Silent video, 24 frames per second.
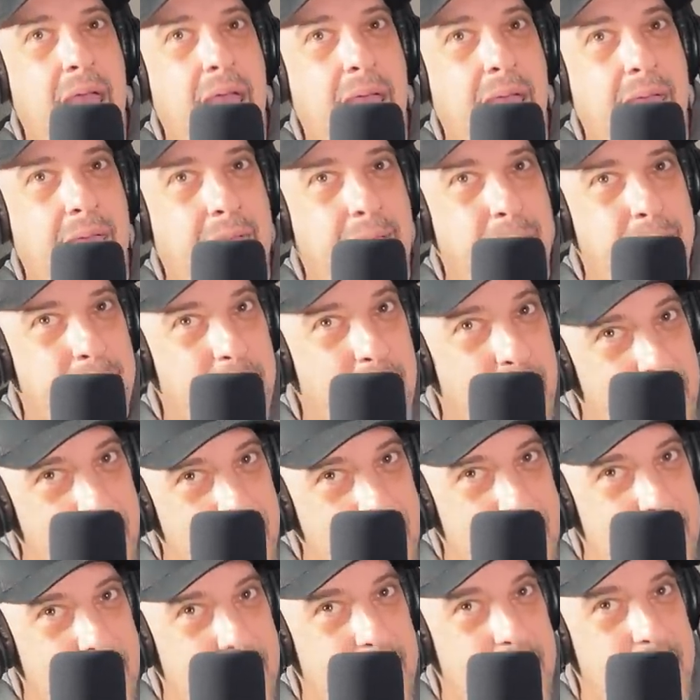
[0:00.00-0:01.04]
and
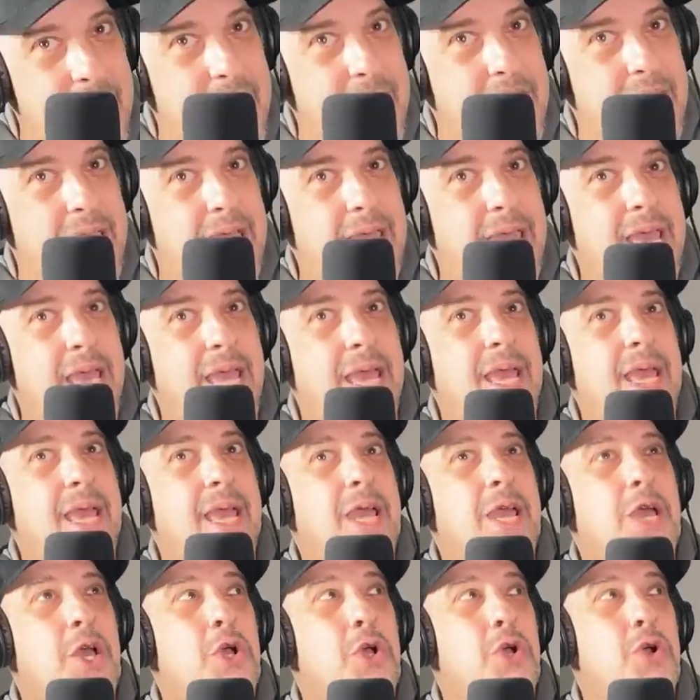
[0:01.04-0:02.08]
Mikey
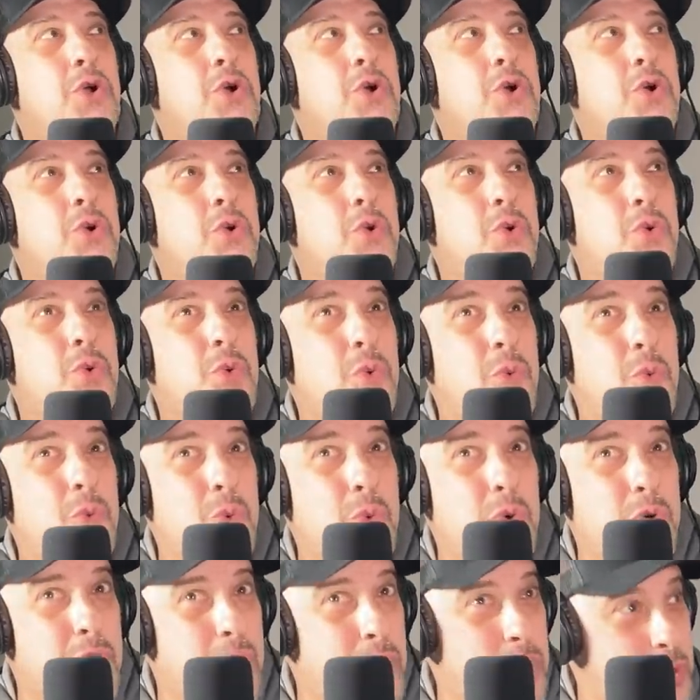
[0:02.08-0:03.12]

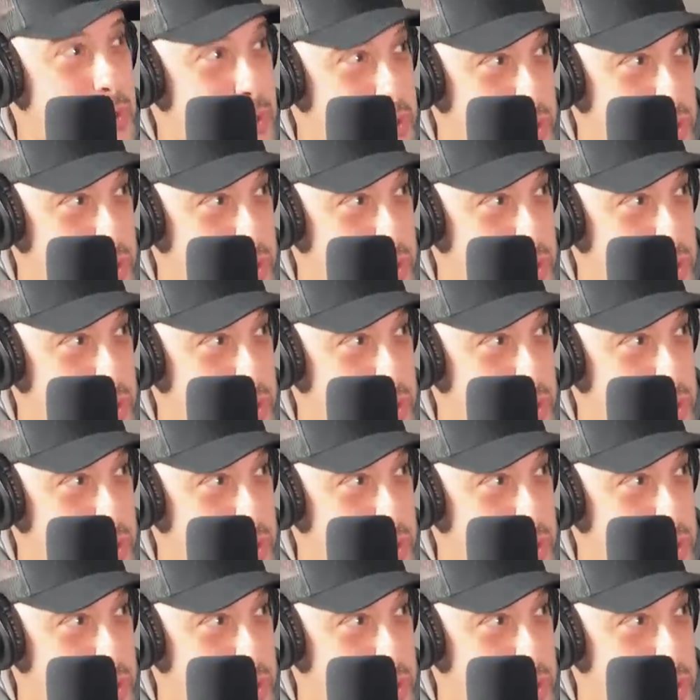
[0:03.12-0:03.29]
were the